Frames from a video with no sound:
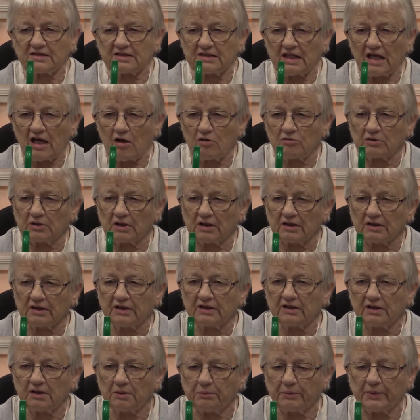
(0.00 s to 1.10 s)
down a
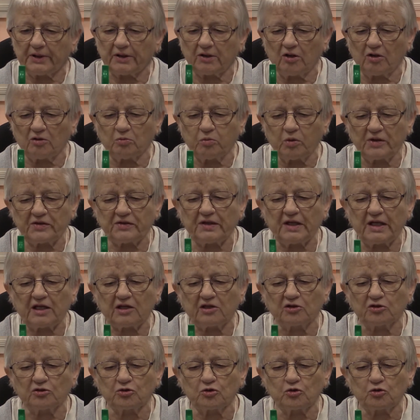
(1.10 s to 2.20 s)
little bit on what they
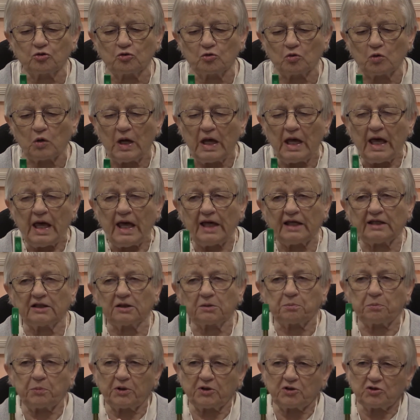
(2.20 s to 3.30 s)
can do, and
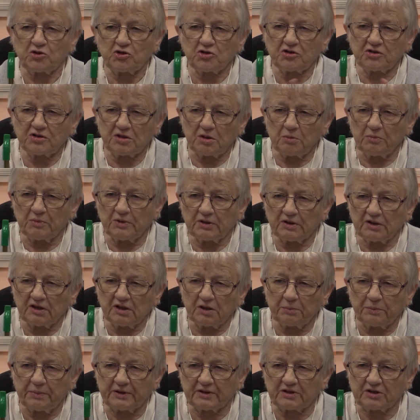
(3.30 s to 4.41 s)
it pitches them a little
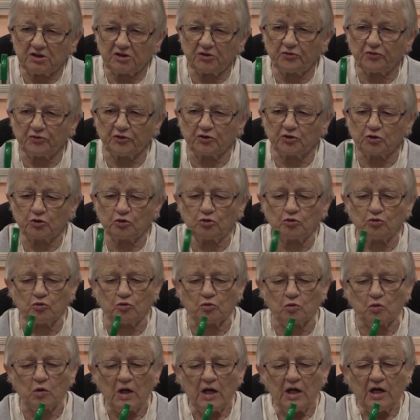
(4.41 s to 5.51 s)
bit different
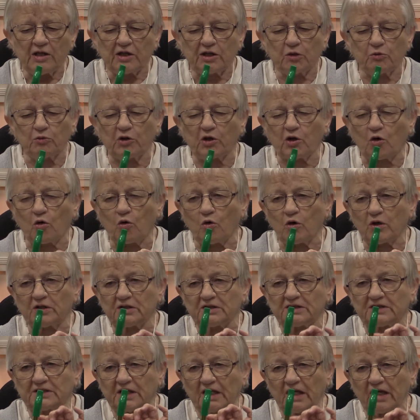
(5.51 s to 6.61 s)
too. The
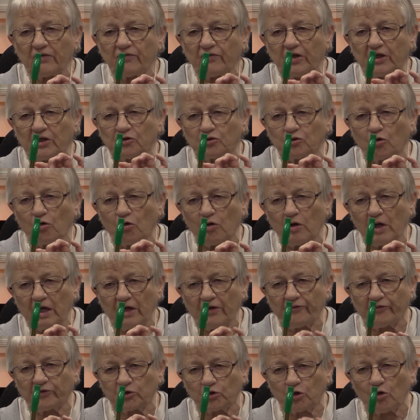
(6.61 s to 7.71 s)
recorders have a
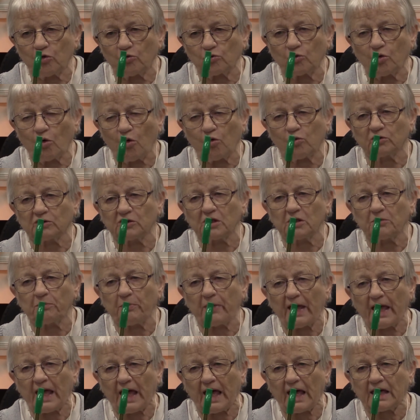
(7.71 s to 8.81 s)
have a tone hole in the
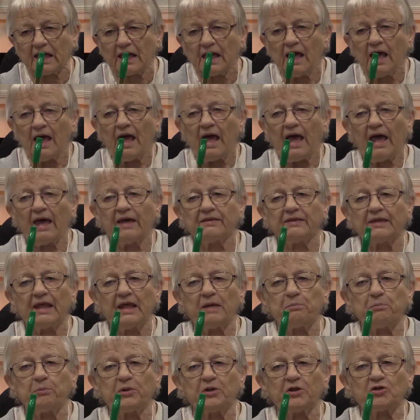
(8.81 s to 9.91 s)
back, and they
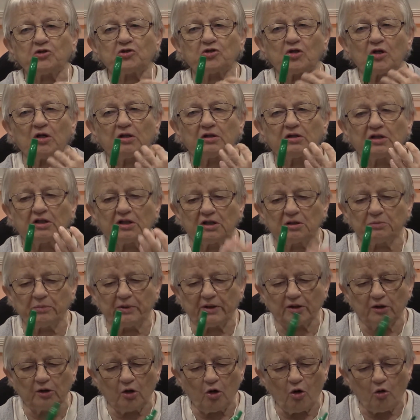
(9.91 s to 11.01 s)
pitch a little bit
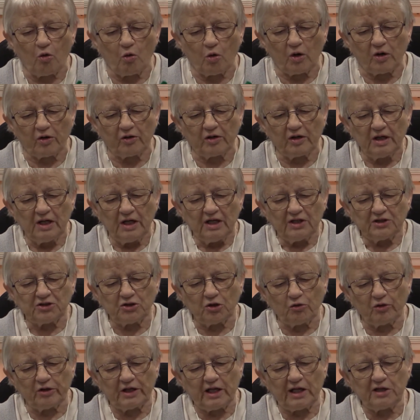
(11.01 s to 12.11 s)
lower.
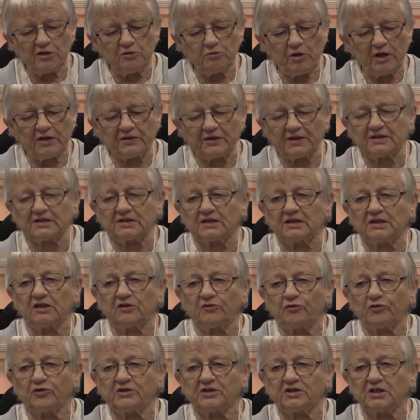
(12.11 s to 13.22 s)
So at any rate, there's a
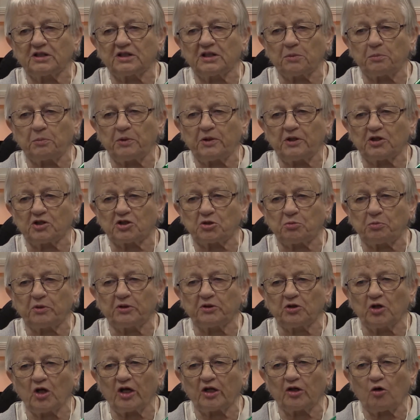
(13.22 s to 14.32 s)
difference in the pitch, but
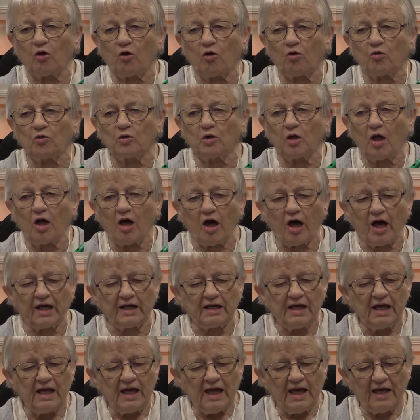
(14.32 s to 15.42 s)
not a whole lot.
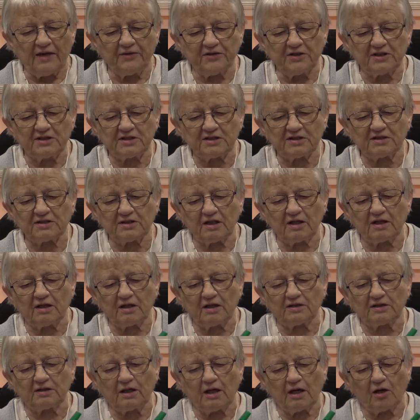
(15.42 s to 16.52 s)
And this is
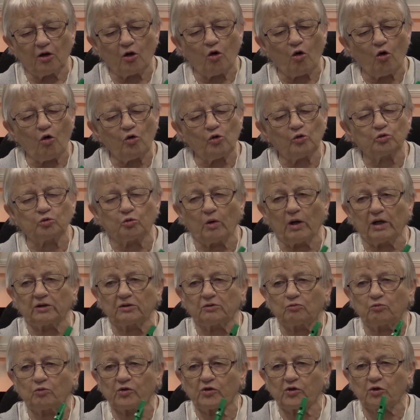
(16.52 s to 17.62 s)
a, a, gold
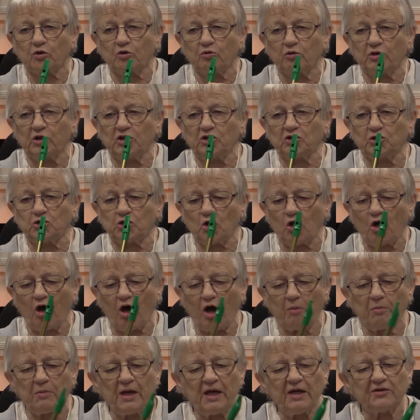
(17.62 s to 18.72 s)
one with a green
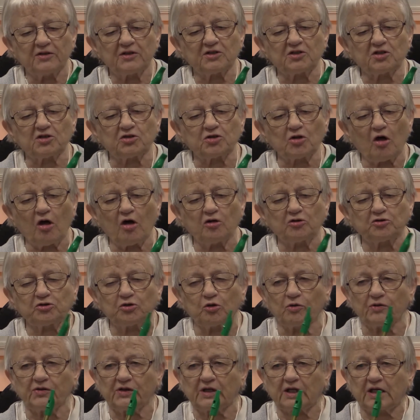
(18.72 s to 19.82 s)
top. This is also
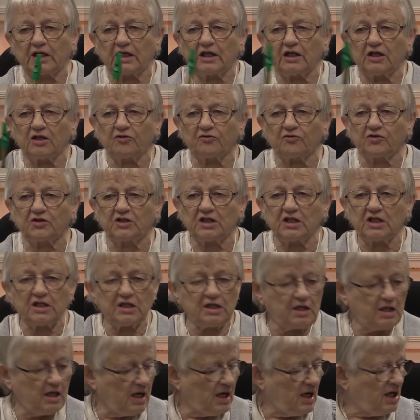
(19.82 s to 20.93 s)
in the key of
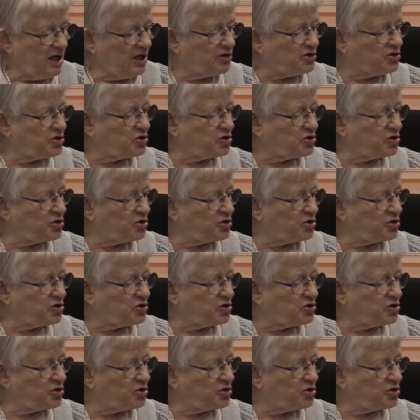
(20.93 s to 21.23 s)
D. It's